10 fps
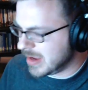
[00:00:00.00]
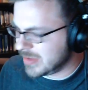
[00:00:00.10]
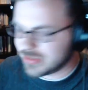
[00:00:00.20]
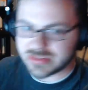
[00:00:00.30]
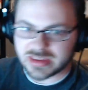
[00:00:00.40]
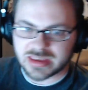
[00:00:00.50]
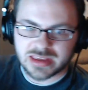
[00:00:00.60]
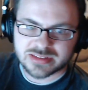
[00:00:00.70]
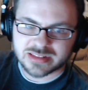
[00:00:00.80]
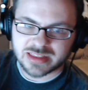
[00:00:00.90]
as you can see,
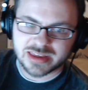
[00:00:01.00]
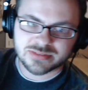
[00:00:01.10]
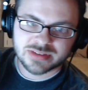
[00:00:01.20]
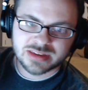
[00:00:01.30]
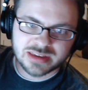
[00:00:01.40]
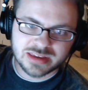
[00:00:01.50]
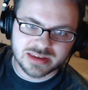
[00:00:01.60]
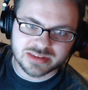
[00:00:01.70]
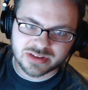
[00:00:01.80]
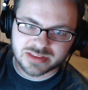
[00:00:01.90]
Kingsglaive
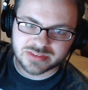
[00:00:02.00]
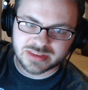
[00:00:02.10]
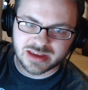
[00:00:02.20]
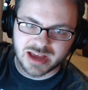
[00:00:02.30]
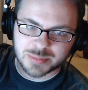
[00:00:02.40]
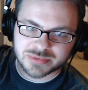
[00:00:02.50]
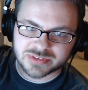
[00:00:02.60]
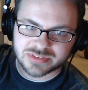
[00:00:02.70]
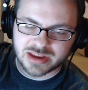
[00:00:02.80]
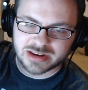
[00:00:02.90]
is on the
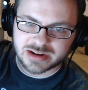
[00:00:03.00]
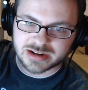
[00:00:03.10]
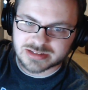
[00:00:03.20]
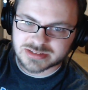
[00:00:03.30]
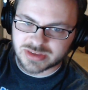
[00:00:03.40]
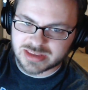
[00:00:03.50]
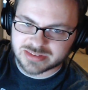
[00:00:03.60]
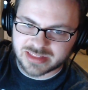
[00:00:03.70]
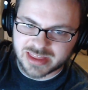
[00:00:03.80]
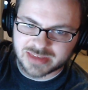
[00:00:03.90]
opposite side here. So
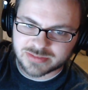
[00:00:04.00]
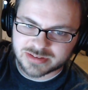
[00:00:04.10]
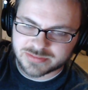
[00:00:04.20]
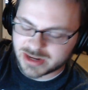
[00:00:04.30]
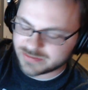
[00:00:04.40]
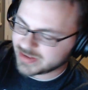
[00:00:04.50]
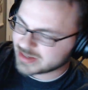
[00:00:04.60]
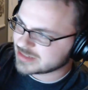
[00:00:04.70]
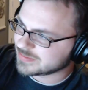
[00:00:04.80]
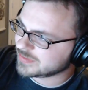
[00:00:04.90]
Kingsglaive, Final
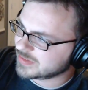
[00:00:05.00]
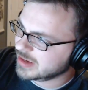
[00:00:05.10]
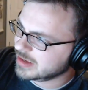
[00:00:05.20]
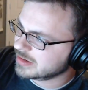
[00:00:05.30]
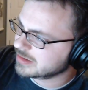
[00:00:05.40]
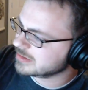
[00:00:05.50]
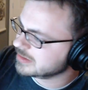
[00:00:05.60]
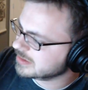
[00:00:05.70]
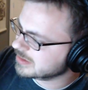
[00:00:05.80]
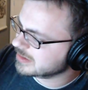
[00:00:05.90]
Fantasy 15,
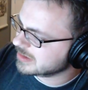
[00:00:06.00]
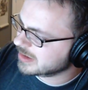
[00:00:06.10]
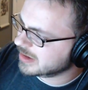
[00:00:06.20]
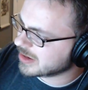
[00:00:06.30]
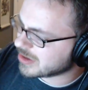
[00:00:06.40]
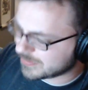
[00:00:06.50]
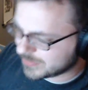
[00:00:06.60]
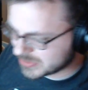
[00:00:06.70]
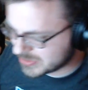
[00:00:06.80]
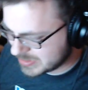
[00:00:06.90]
in our
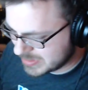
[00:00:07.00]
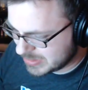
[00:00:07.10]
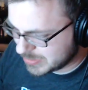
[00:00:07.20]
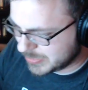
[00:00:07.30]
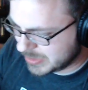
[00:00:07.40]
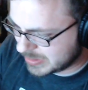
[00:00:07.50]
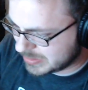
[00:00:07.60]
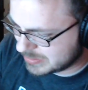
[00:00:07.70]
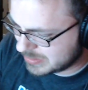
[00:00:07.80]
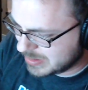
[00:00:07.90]
first steelbook,
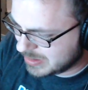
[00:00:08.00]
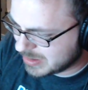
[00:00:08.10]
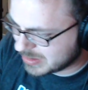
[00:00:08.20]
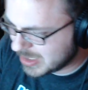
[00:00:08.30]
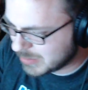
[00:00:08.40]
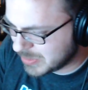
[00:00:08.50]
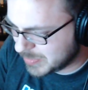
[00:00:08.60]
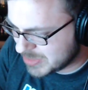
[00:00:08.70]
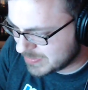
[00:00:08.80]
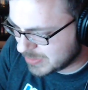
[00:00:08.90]
along with a
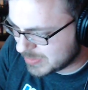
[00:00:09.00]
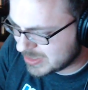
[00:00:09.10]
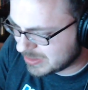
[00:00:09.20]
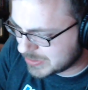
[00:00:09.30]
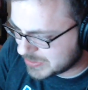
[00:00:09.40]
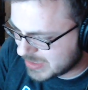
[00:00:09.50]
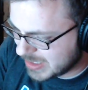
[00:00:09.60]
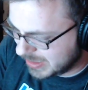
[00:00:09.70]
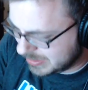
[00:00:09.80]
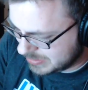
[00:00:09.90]
bunch of other materials
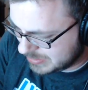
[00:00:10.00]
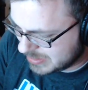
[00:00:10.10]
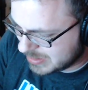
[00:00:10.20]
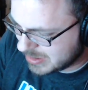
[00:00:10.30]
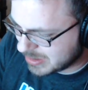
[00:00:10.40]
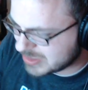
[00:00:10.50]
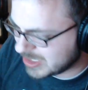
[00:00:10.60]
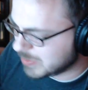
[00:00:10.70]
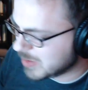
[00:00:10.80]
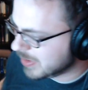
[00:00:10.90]
that are
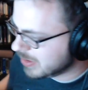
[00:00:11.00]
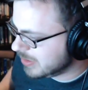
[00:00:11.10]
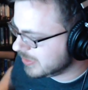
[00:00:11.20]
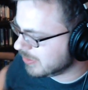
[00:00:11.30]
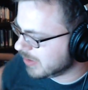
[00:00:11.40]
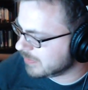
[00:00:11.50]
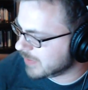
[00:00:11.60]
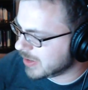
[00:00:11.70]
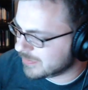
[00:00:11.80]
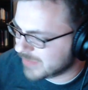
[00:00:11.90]
telling me about all the great
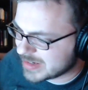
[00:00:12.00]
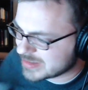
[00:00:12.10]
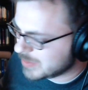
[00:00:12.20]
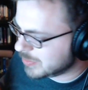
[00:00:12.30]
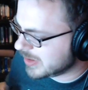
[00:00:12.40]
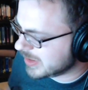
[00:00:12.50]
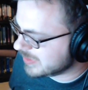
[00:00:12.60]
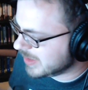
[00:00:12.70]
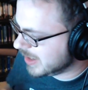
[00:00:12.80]
Final Fantasy products that